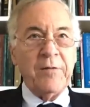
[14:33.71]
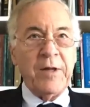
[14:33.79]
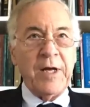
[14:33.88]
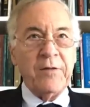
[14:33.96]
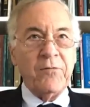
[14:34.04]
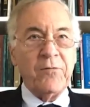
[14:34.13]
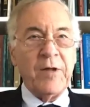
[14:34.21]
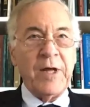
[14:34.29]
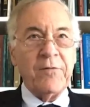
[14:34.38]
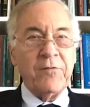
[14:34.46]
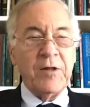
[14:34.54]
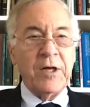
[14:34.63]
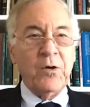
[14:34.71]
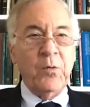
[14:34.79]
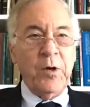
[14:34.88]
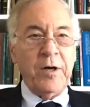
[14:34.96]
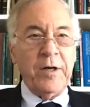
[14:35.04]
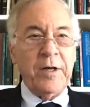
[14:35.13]
that's
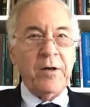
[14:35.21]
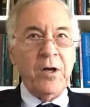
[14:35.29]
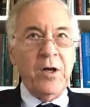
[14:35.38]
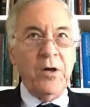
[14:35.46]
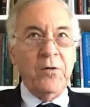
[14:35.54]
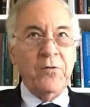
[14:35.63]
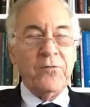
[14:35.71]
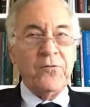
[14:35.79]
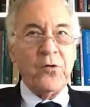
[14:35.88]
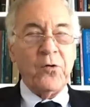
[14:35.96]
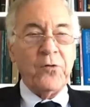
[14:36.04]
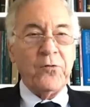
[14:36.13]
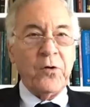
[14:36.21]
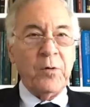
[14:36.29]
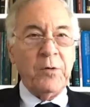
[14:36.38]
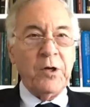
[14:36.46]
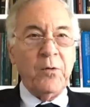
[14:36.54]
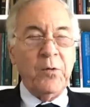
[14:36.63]
liquidity loans,
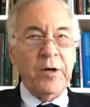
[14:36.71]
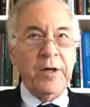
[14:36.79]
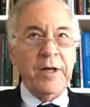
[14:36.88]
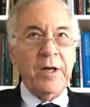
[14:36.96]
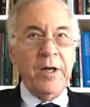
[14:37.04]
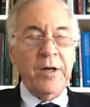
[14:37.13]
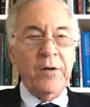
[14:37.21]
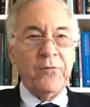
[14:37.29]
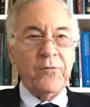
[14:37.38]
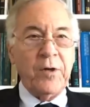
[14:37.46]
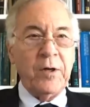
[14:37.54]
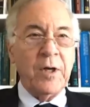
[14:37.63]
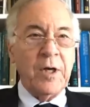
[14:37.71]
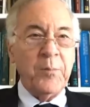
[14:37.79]
short-term liquidity loans at